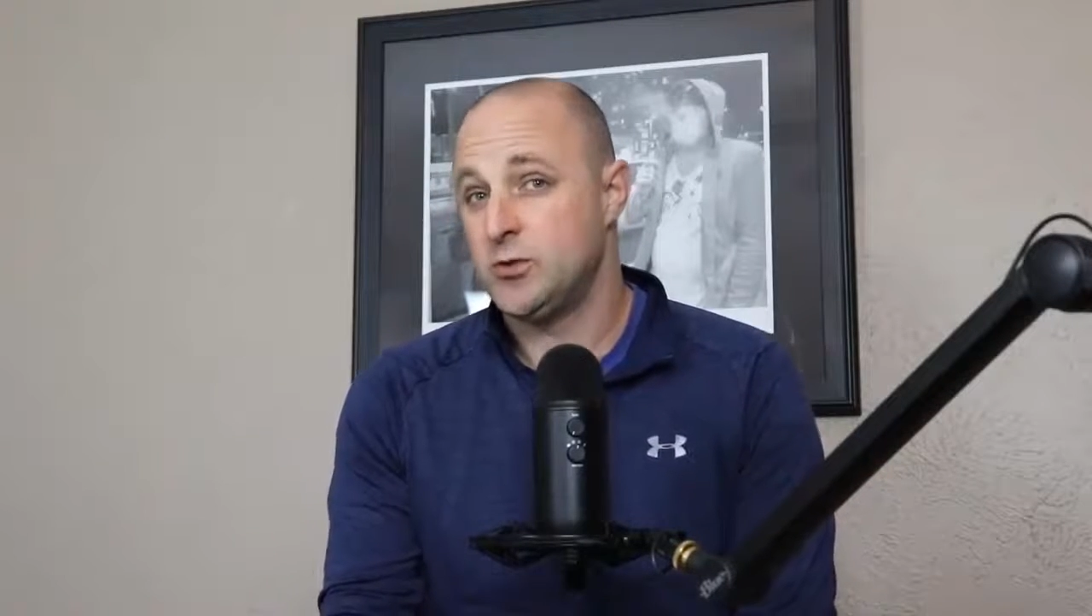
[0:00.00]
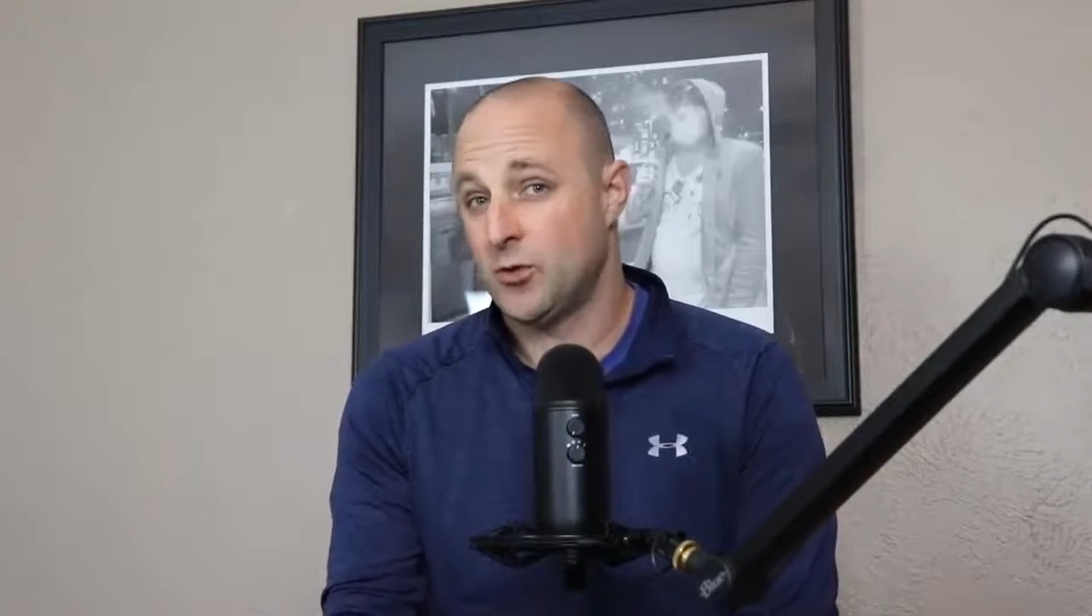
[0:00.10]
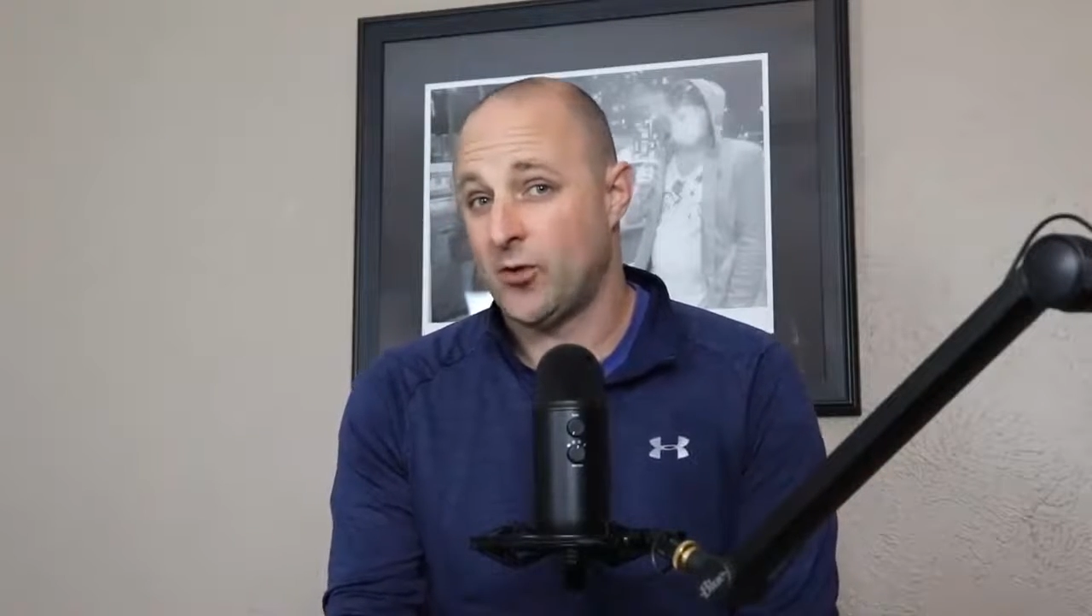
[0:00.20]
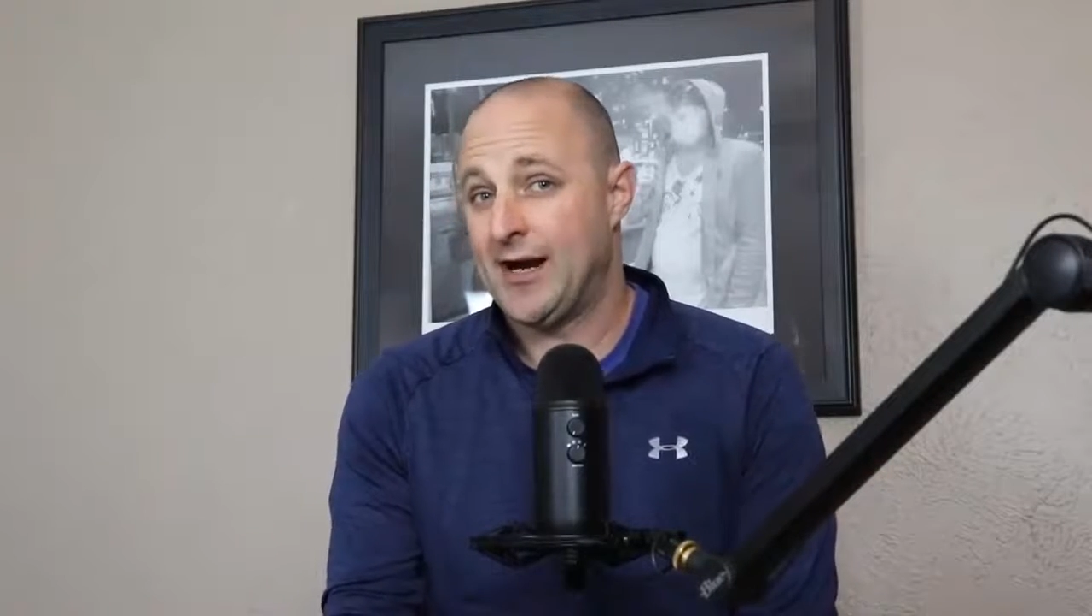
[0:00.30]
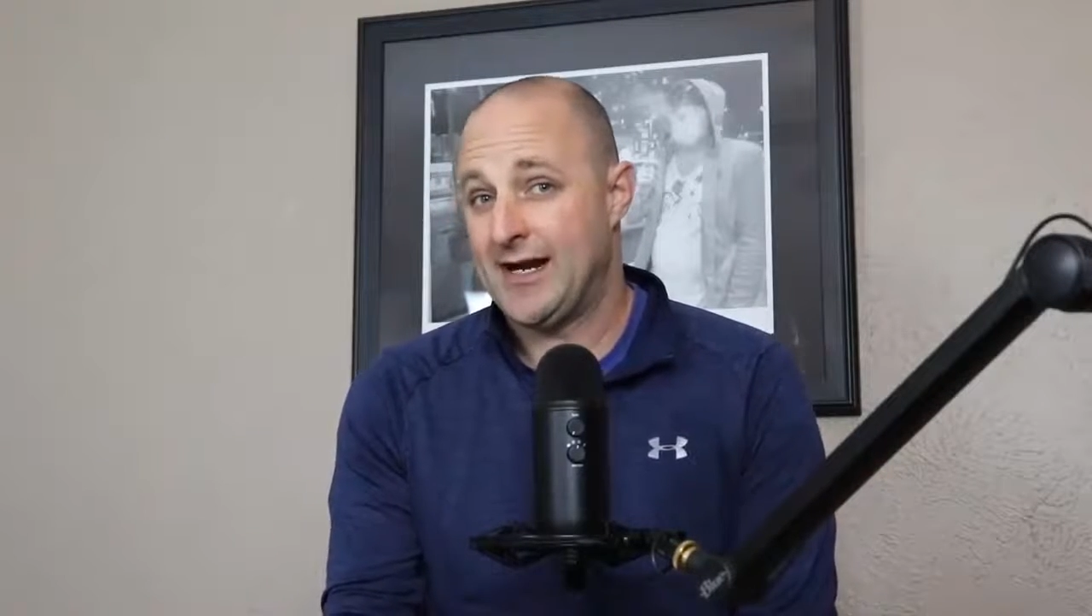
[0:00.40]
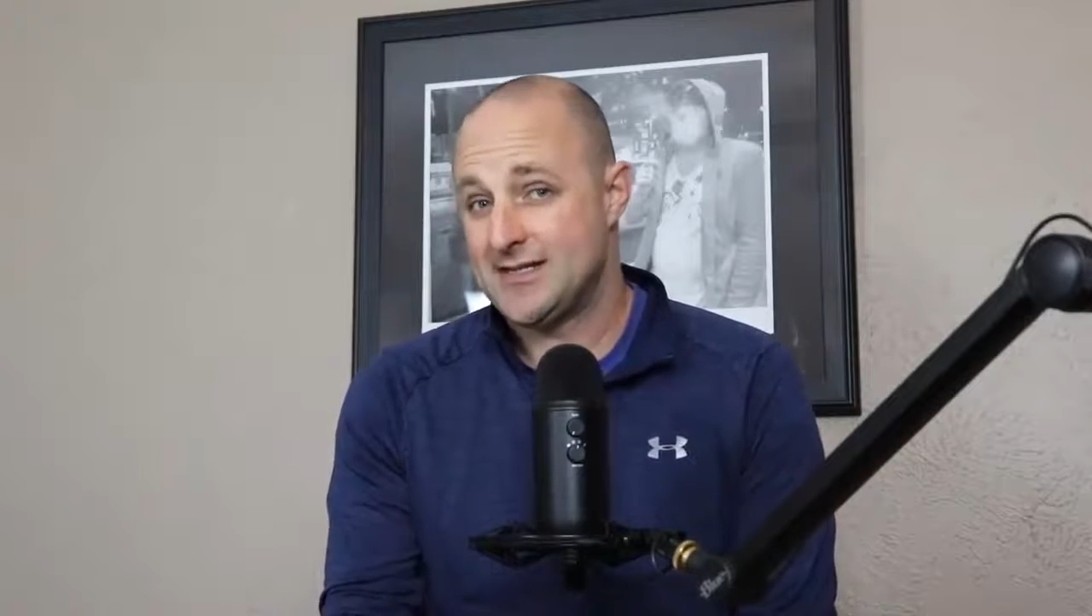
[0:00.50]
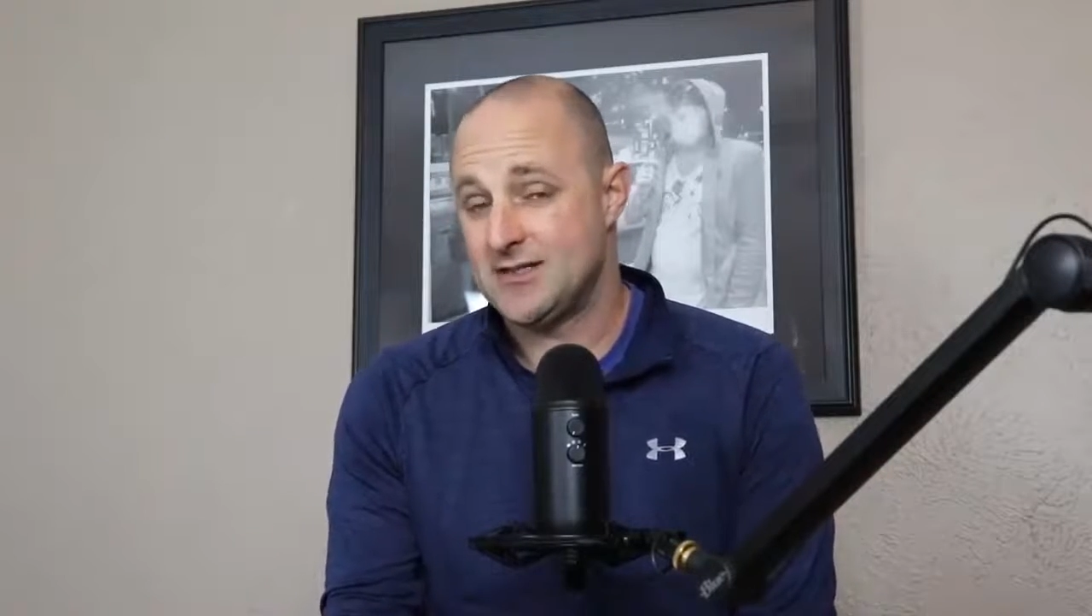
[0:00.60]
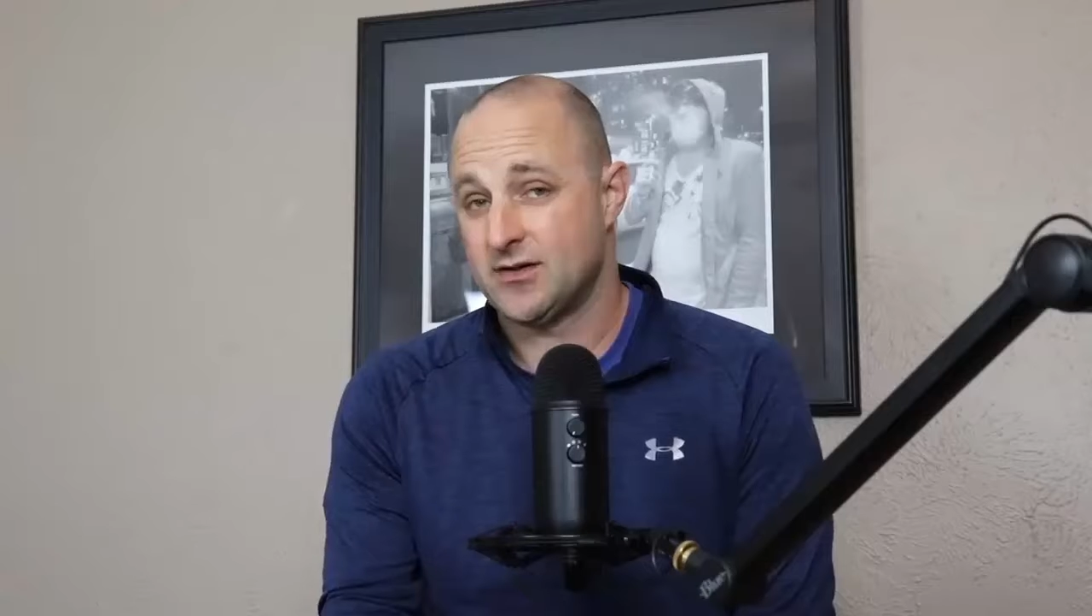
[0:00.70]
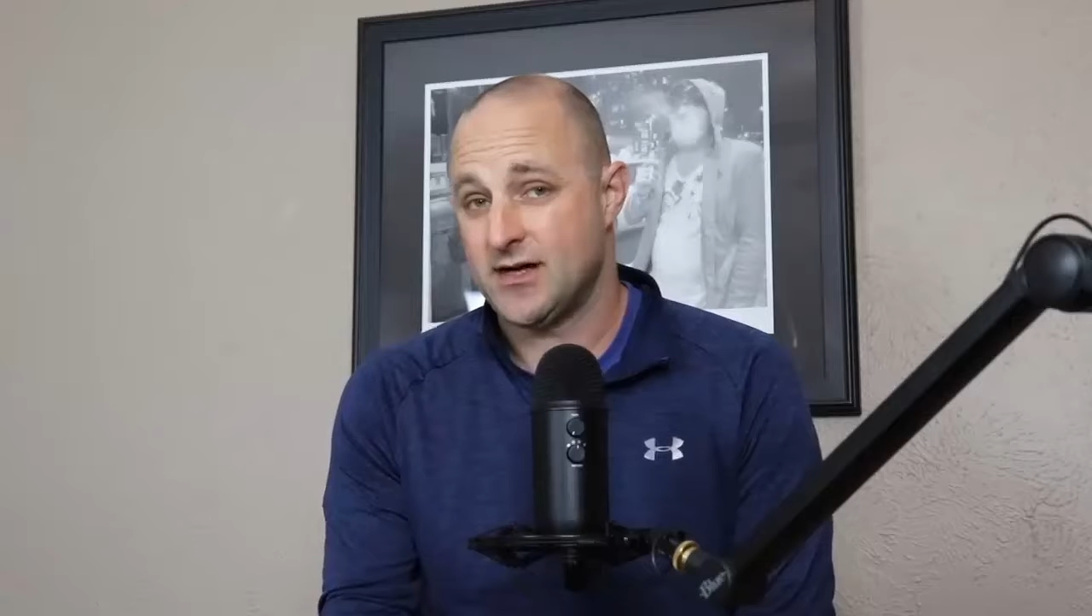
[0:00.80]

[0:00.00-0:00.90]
your ideal